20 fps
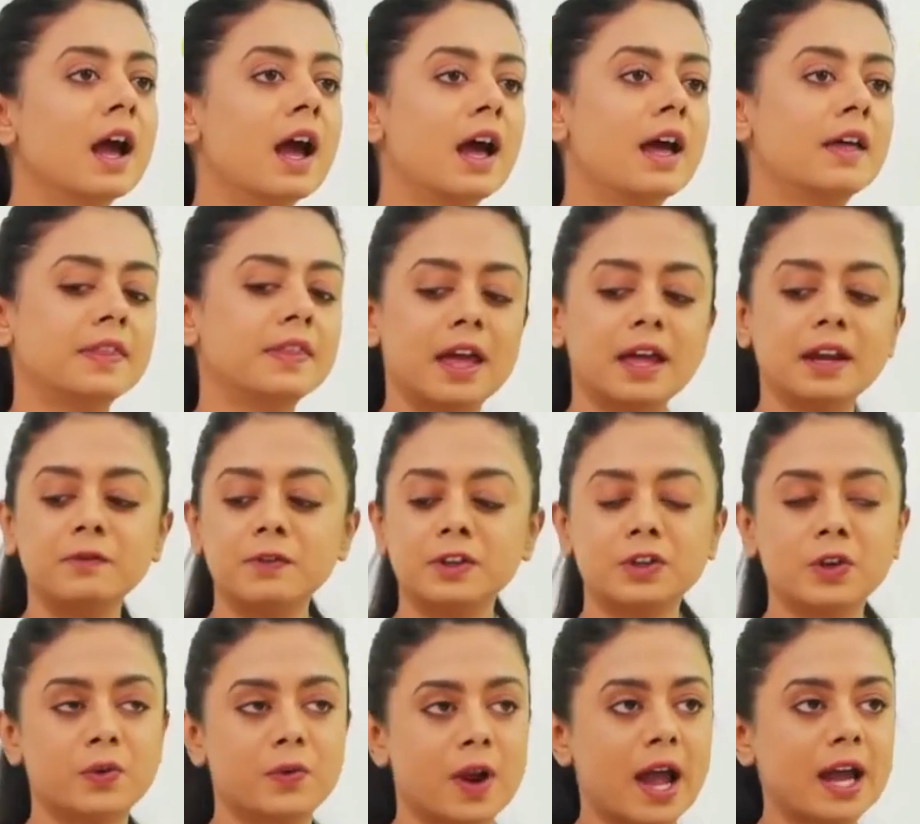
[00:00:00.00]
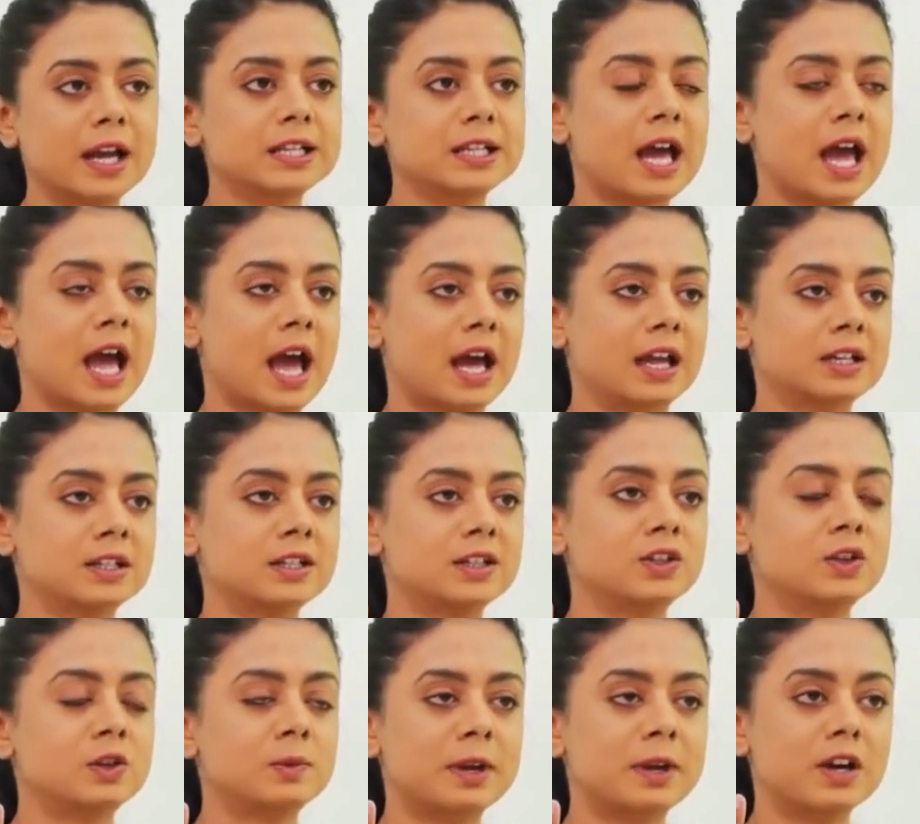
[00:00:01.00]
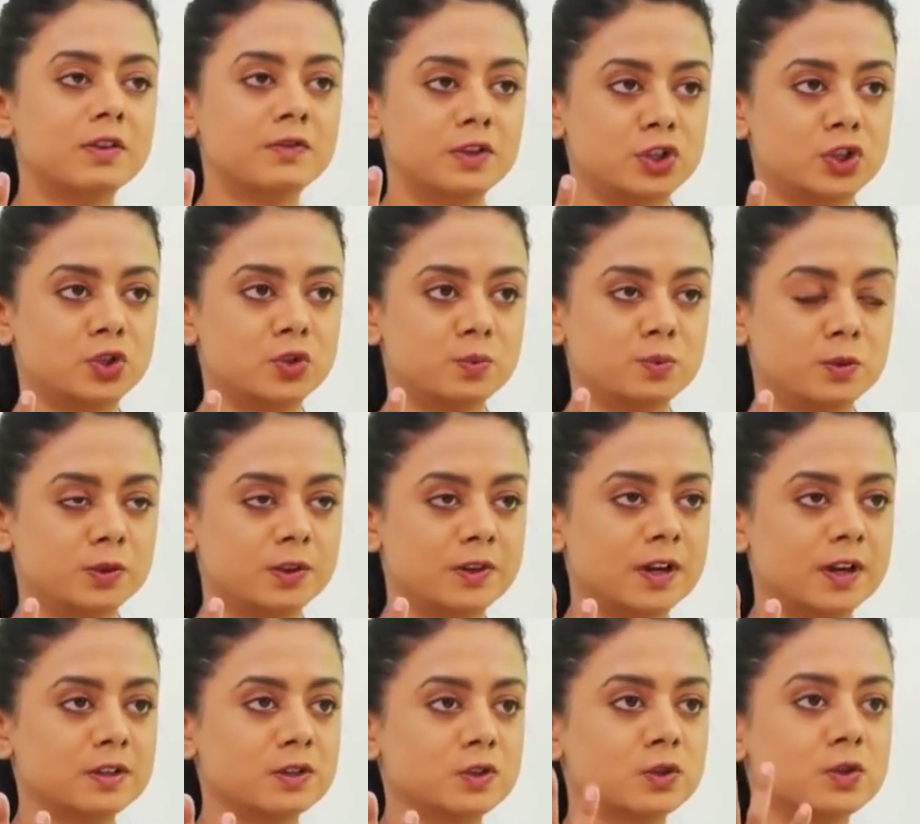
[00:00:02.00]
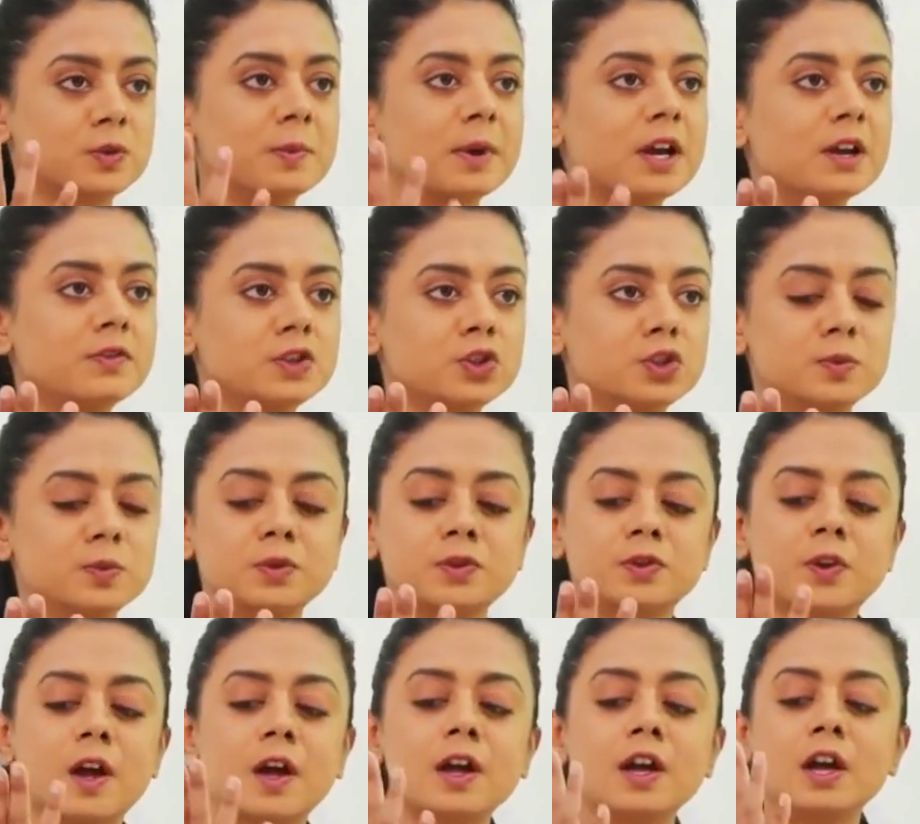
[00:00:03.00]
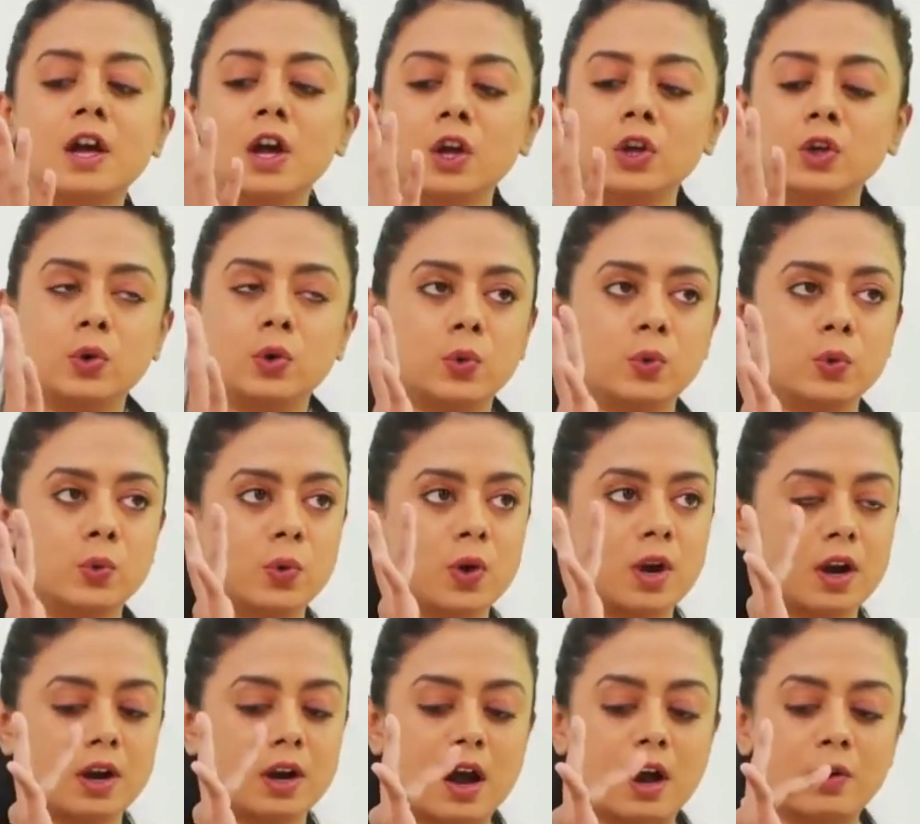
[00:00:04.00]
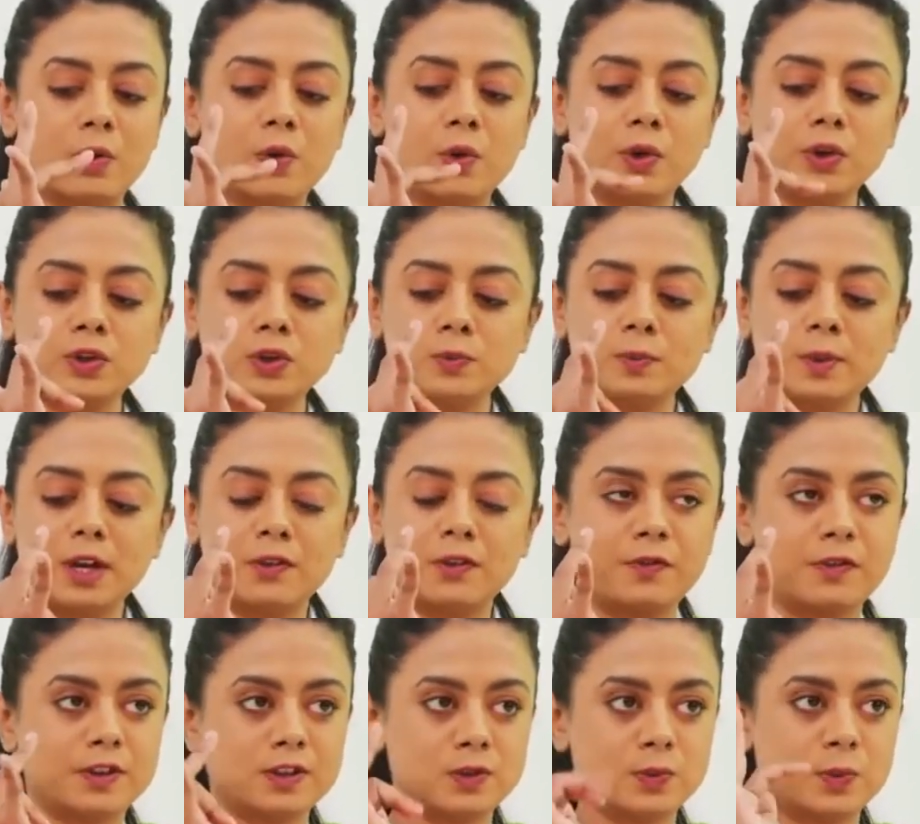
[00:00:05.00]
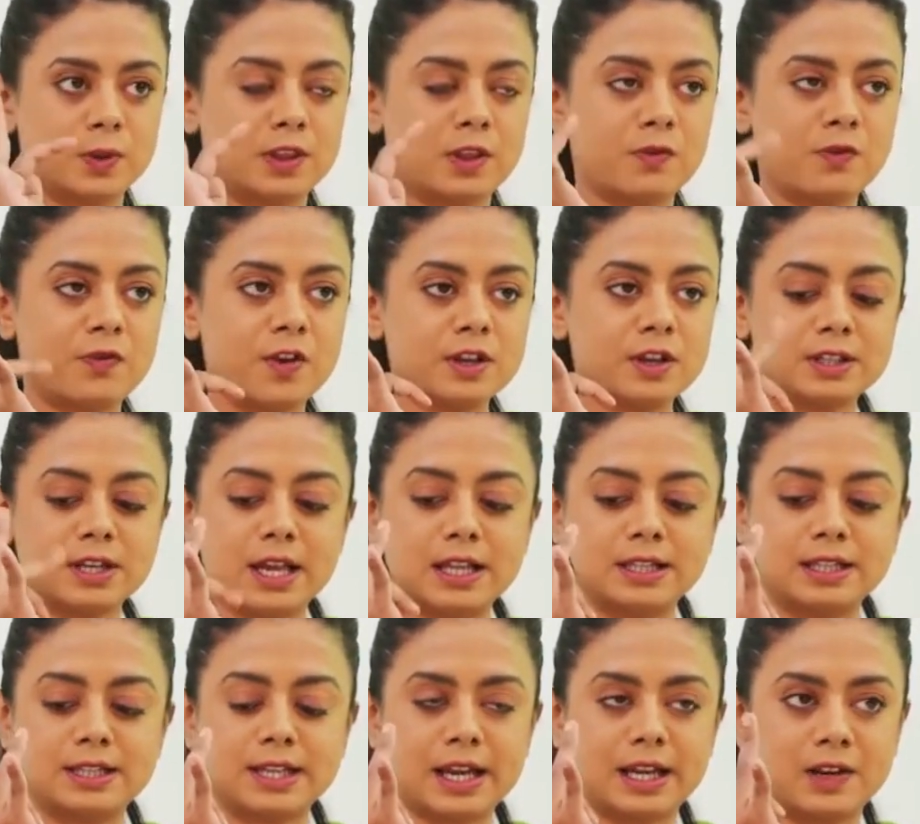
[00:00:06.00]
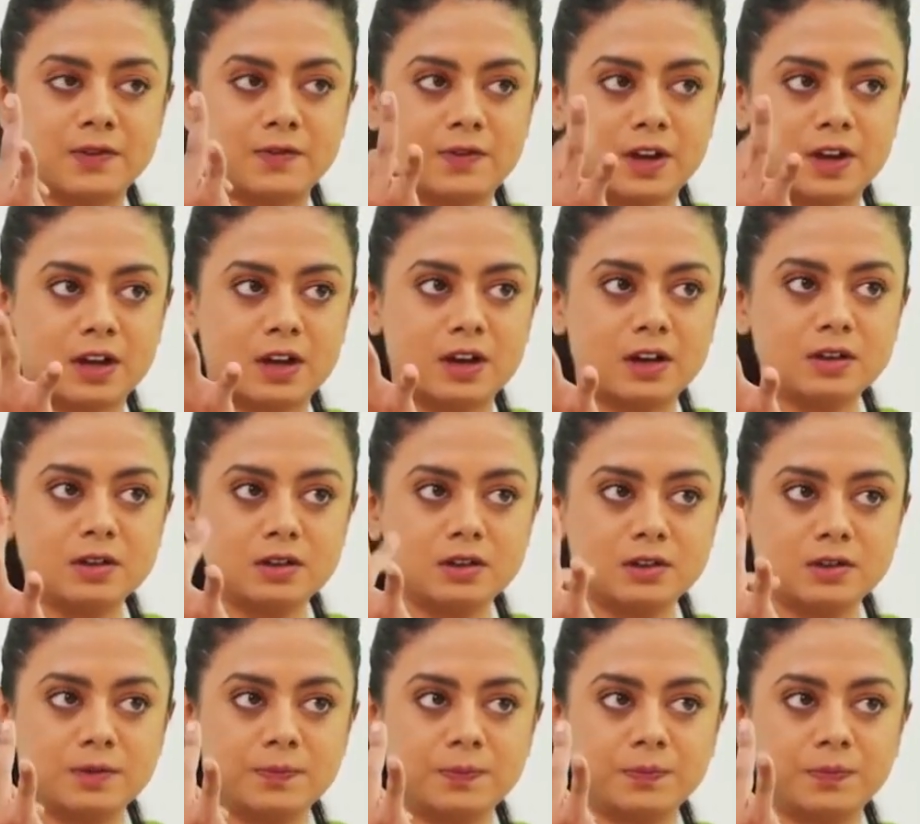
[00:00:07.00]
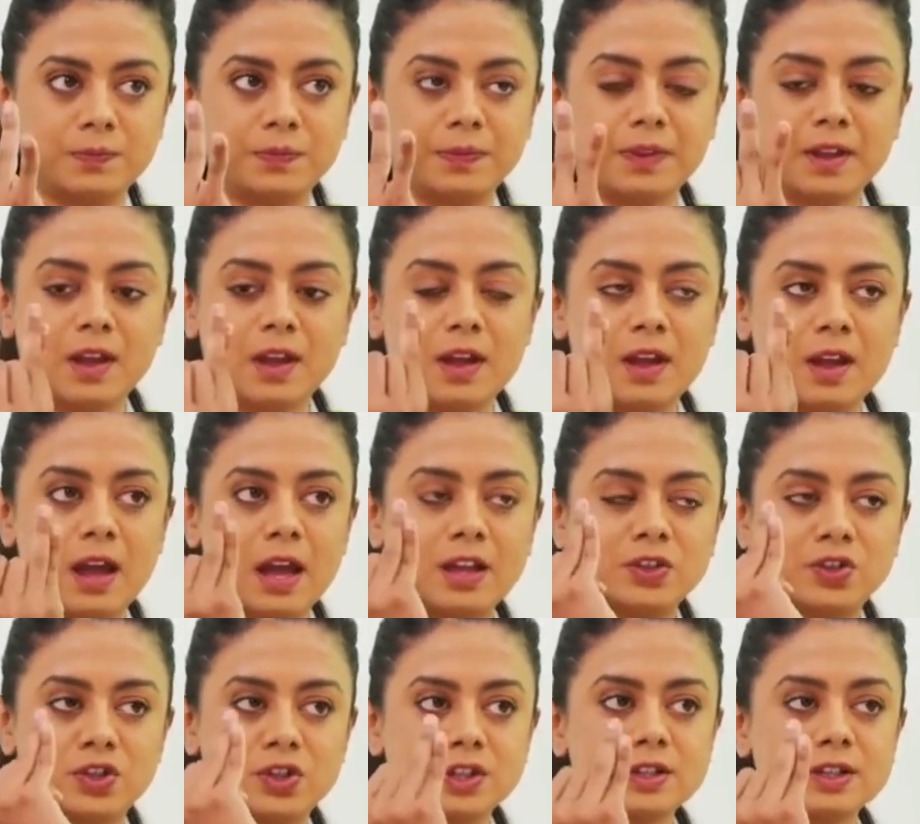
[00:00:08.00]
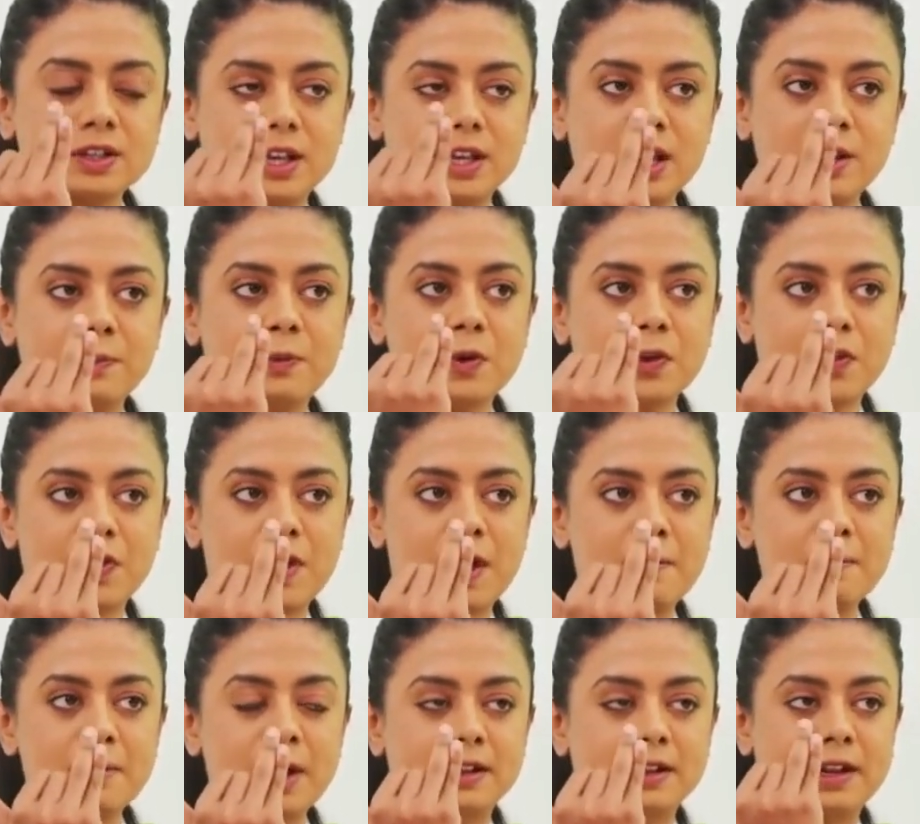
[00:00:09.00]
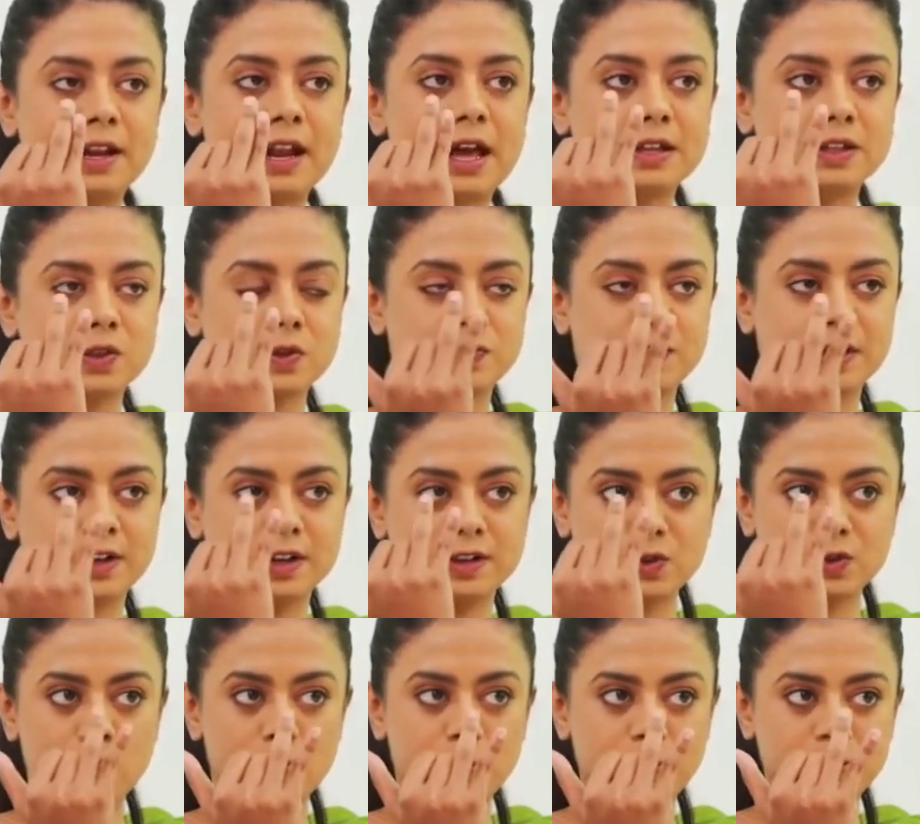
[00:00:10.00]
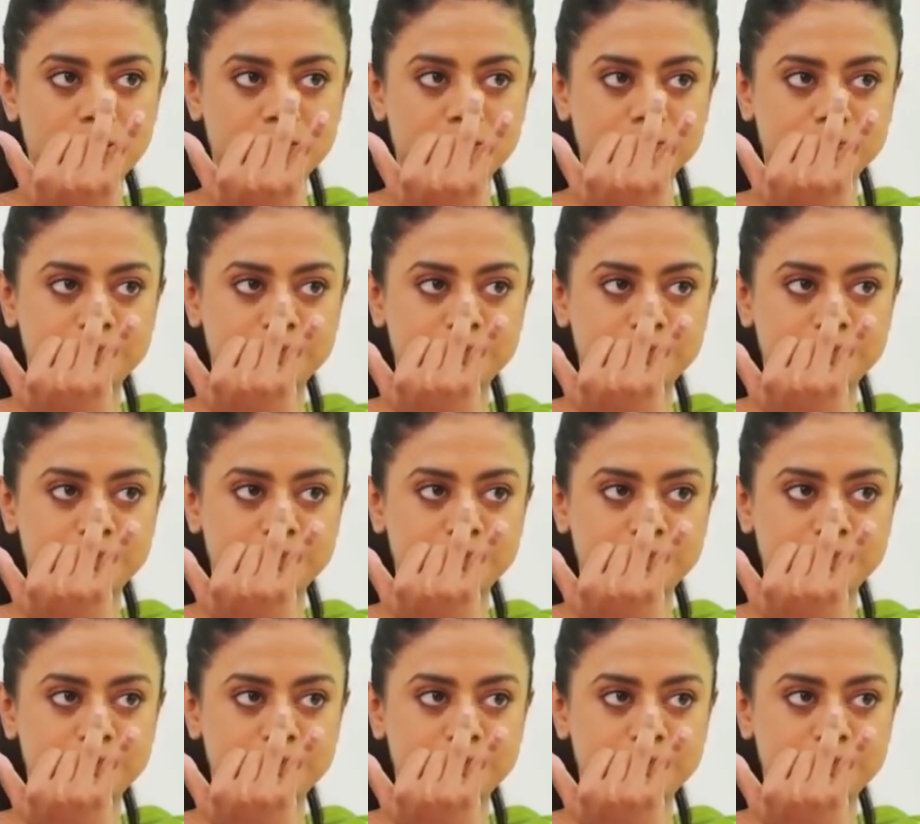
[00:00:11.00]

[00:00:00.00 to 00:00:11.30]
And then with your right hand, you'll make a Vishnu Mudra. So to make a Vishnu Mudra, you are going to make a fist with your first and second finger and just keep your thumb and the last two fingers open.